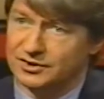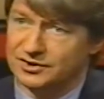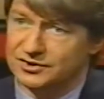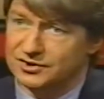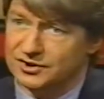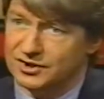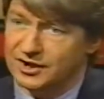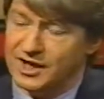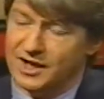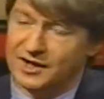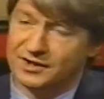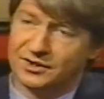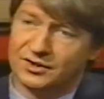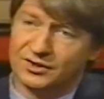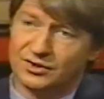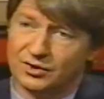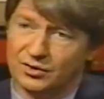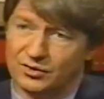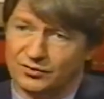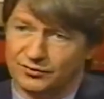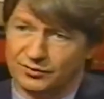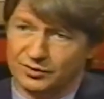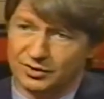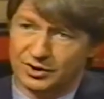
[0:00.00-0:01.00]
an
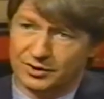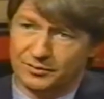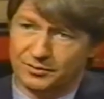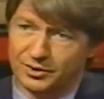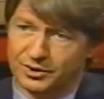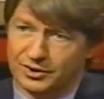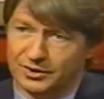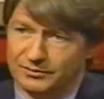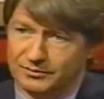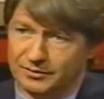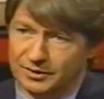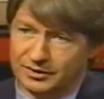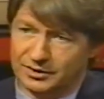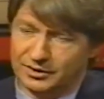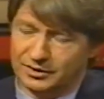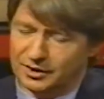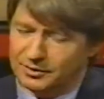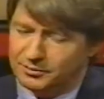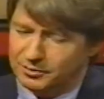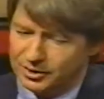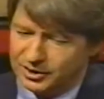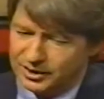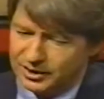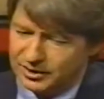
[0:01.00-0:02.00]
antidote for liberty. And
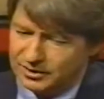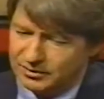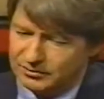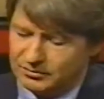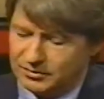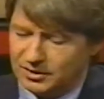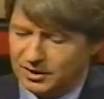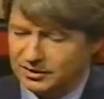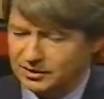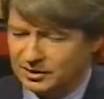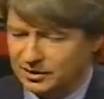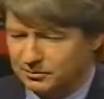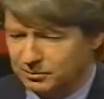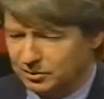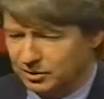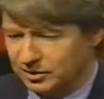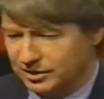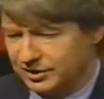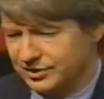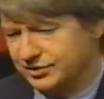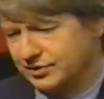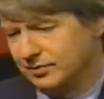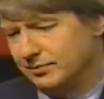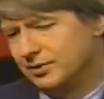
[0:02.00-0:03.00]
liberty and
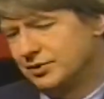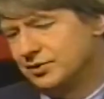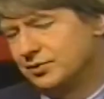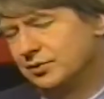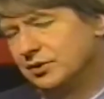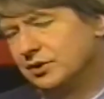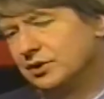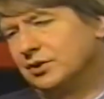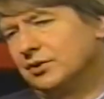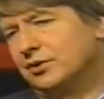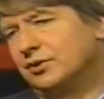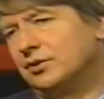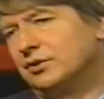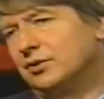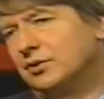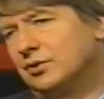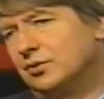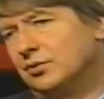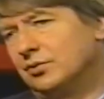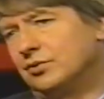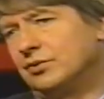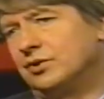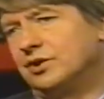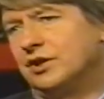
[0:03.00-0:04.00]
liberalism, as we know, don't
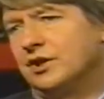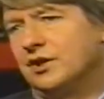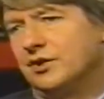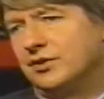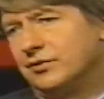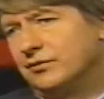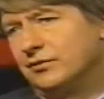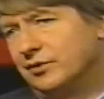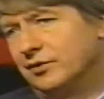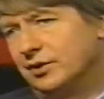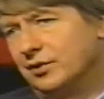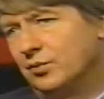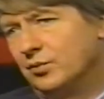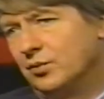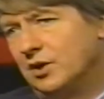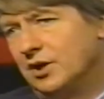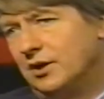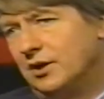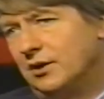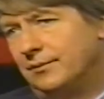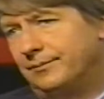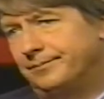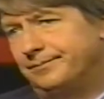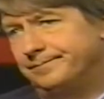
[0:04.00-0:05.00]
go together very well.